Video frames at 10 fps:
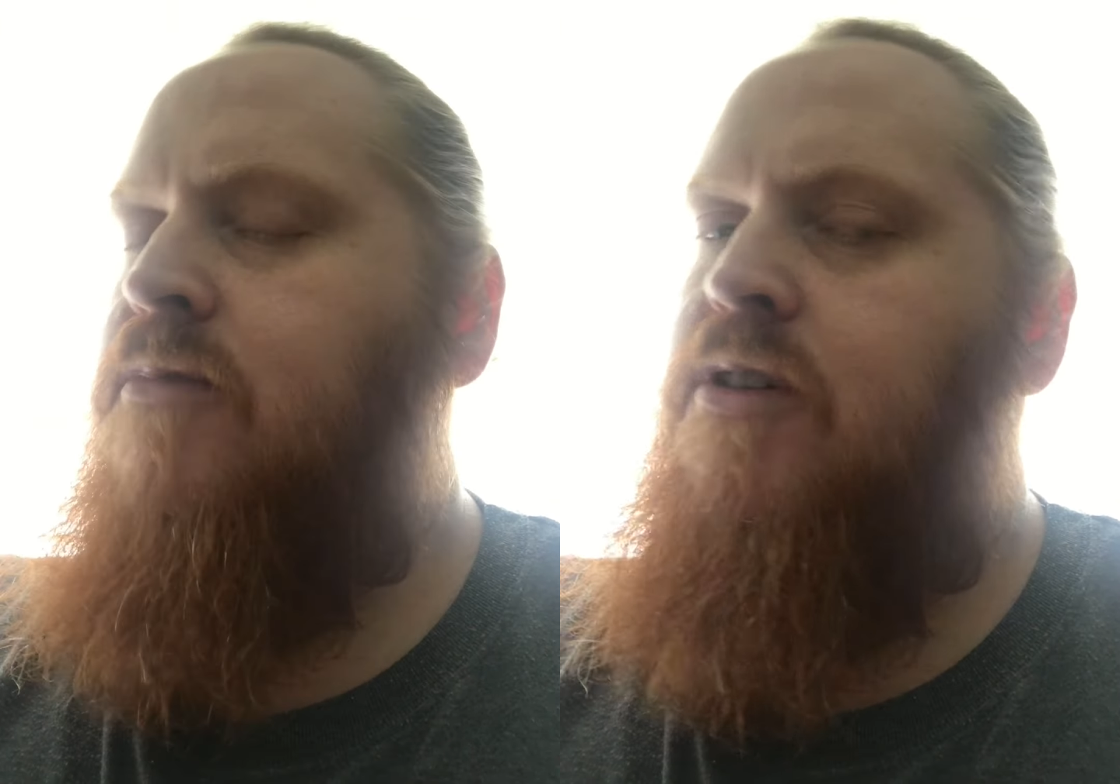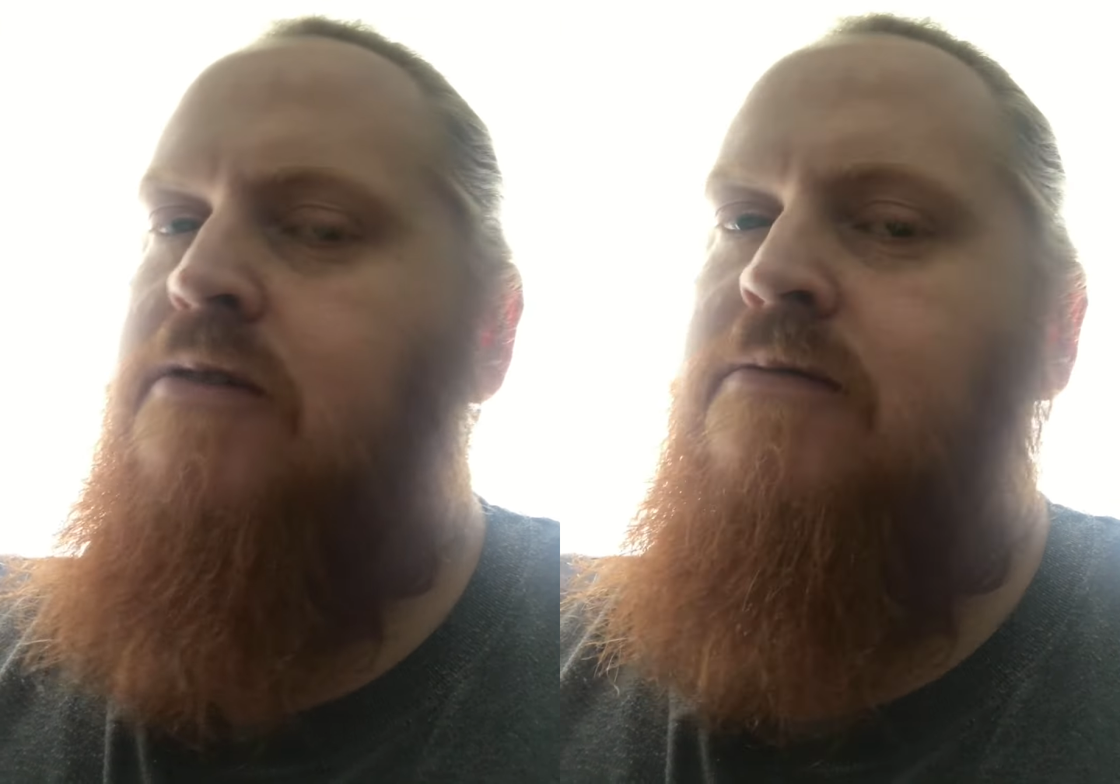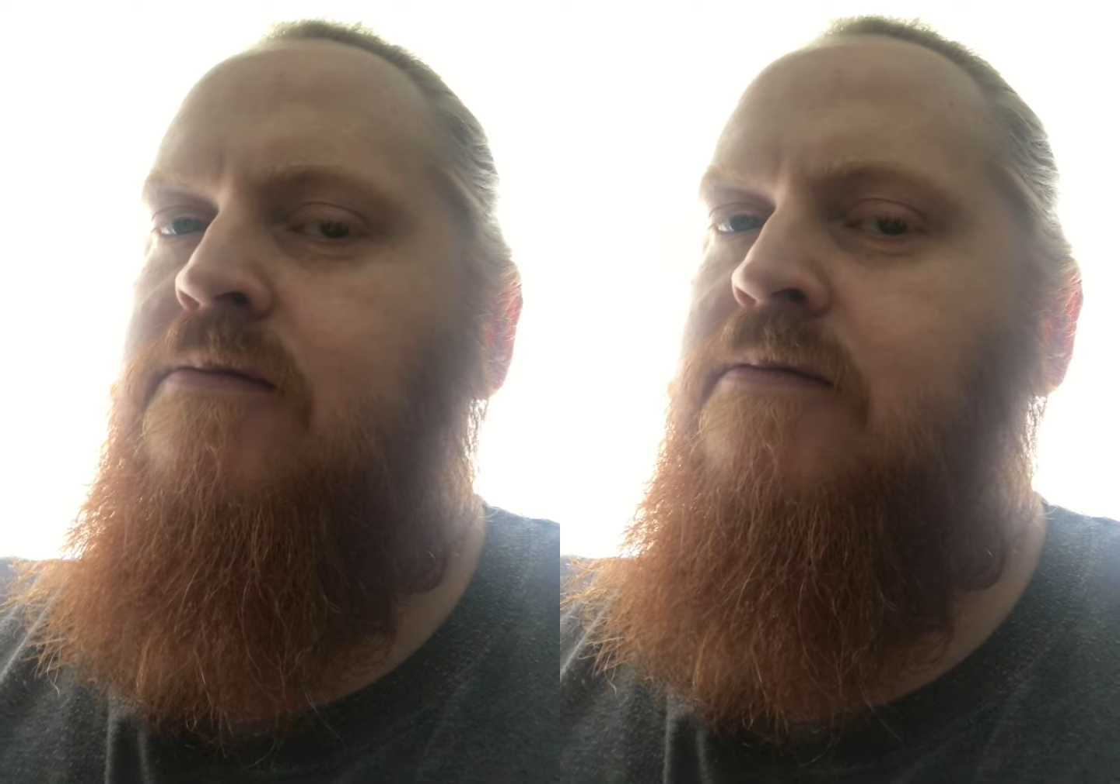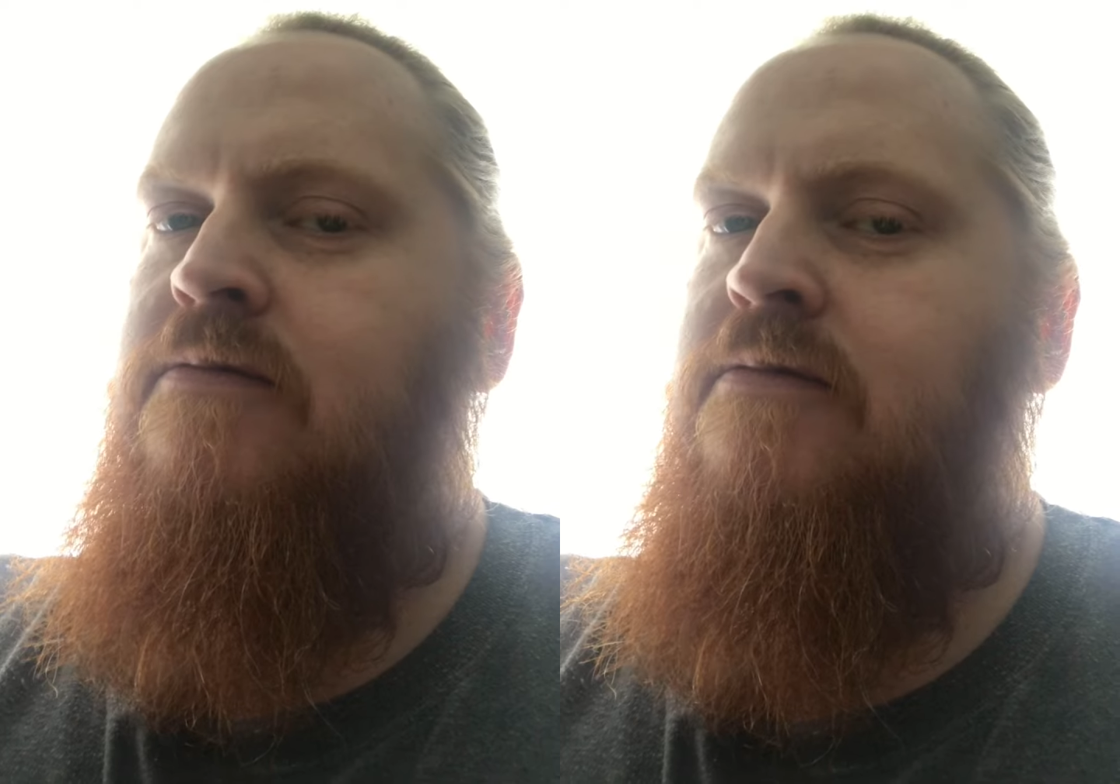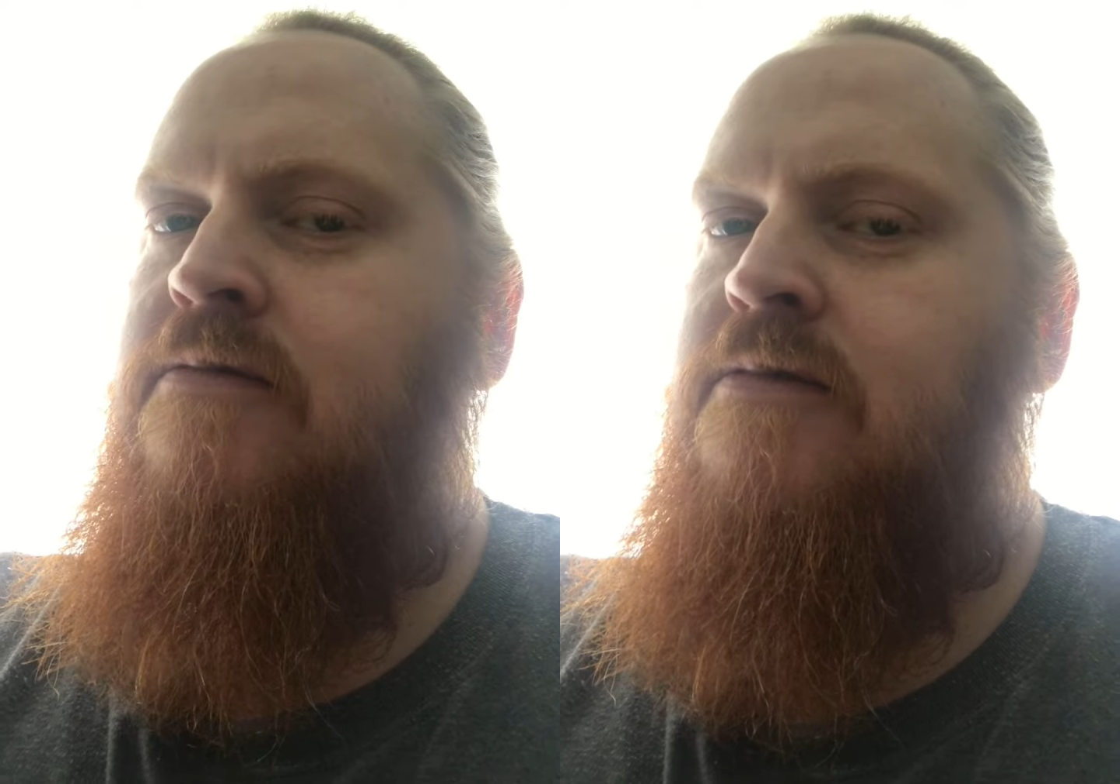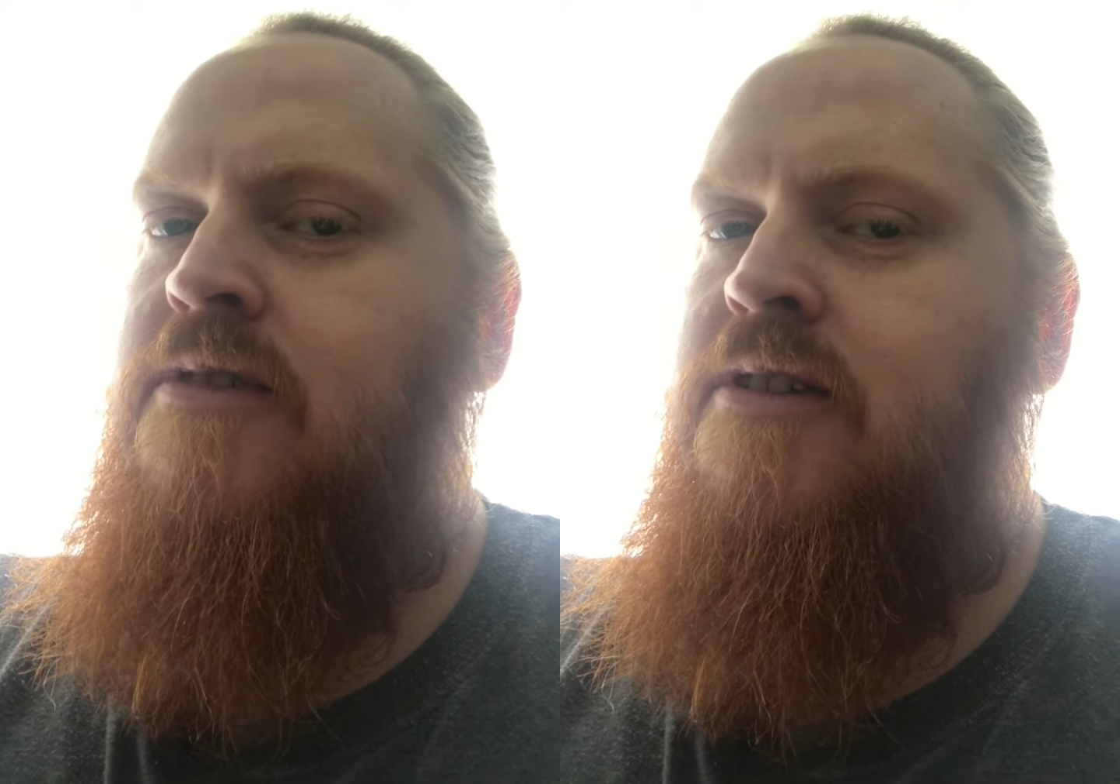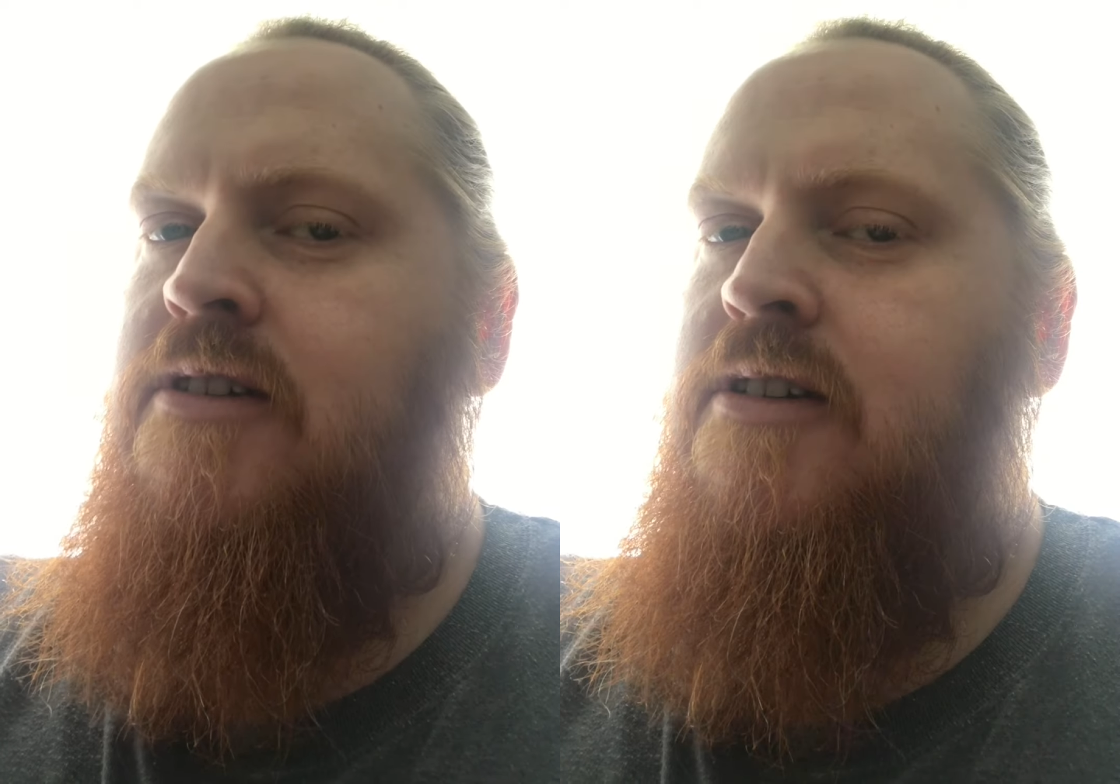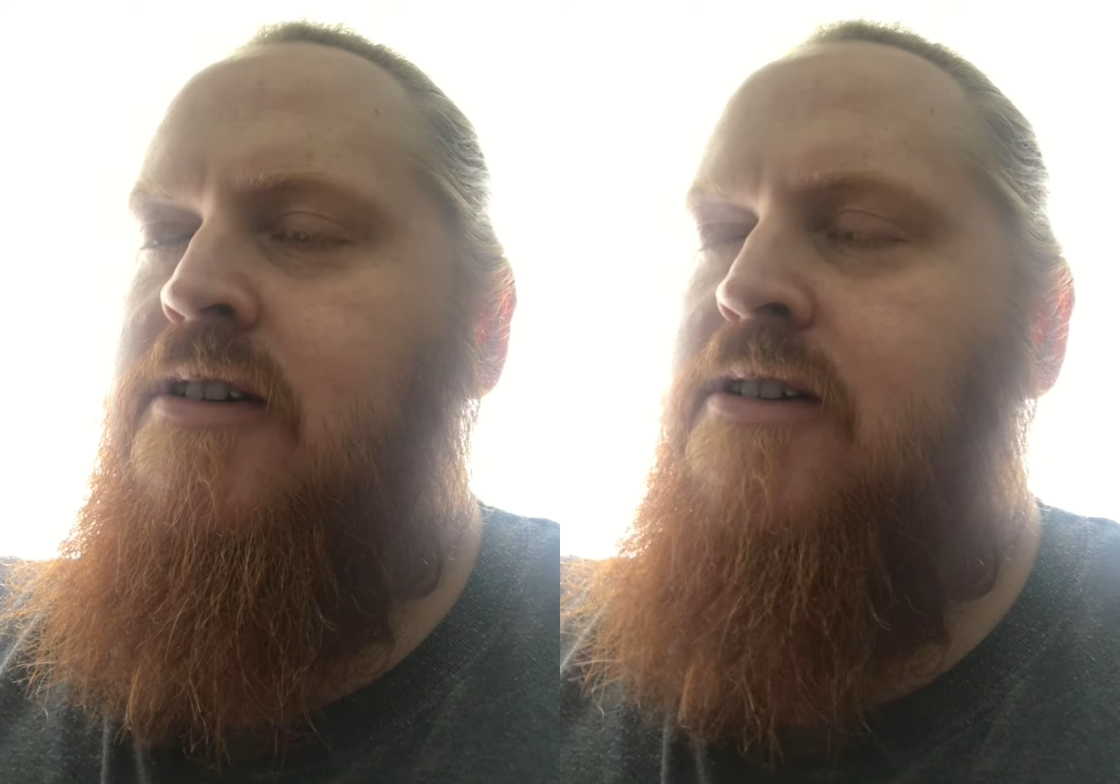yeah,
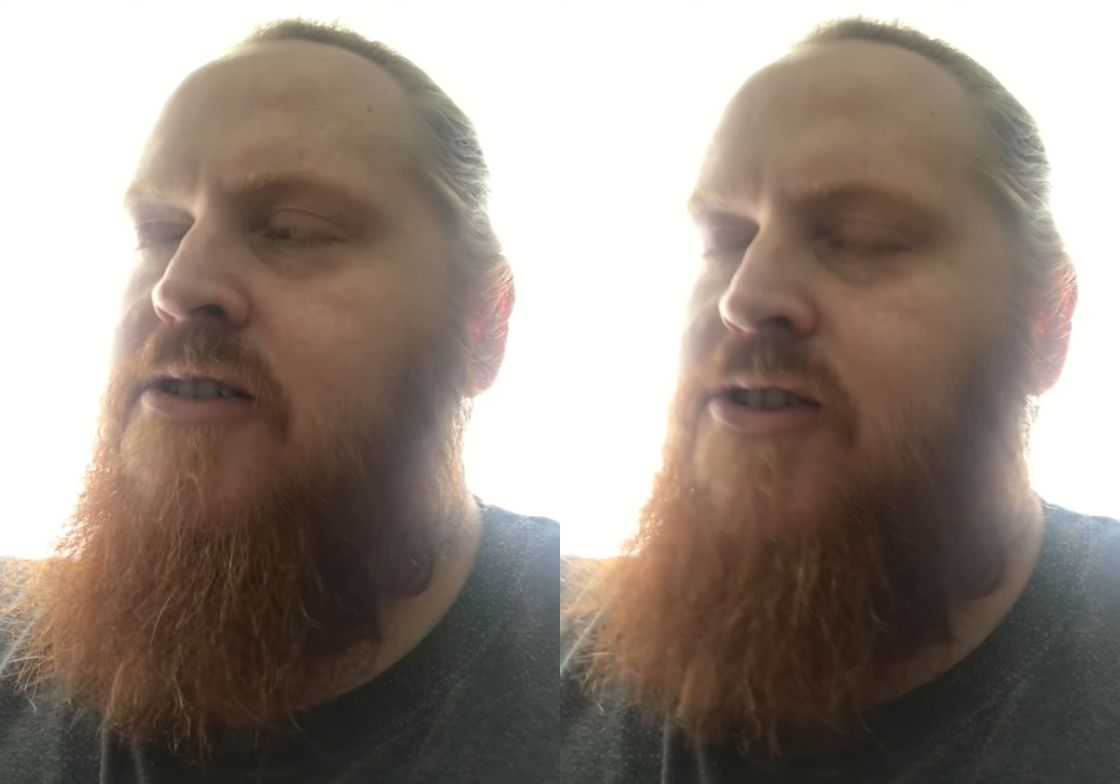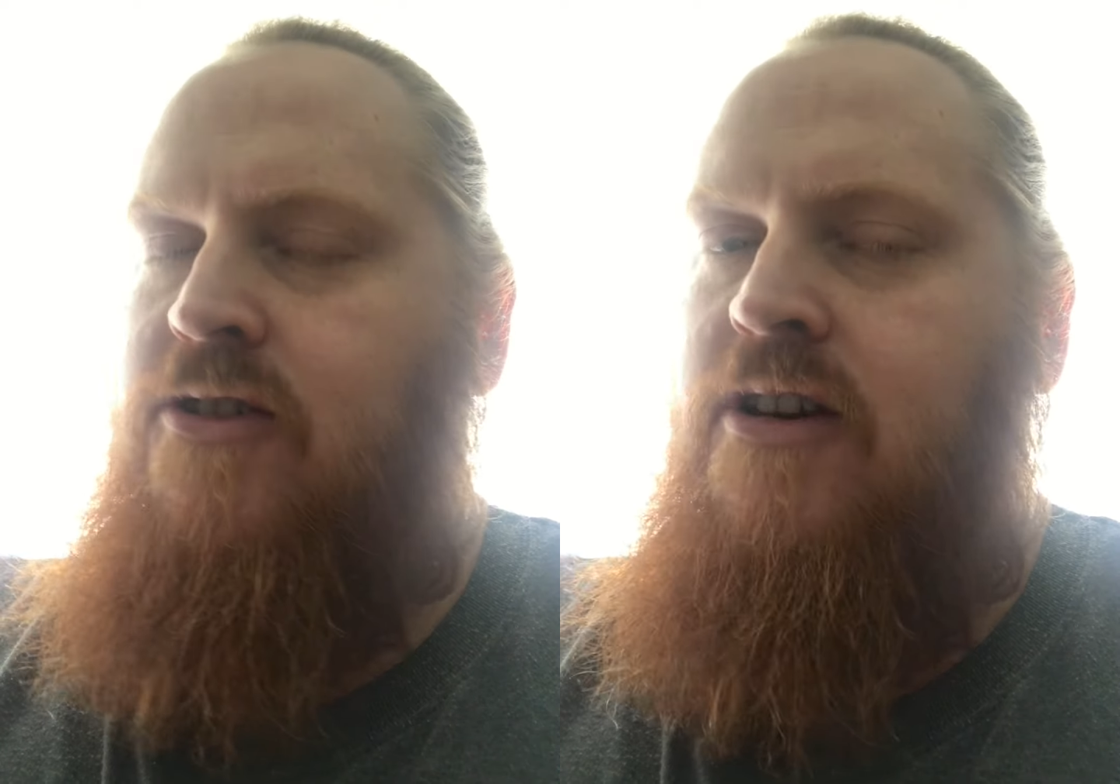see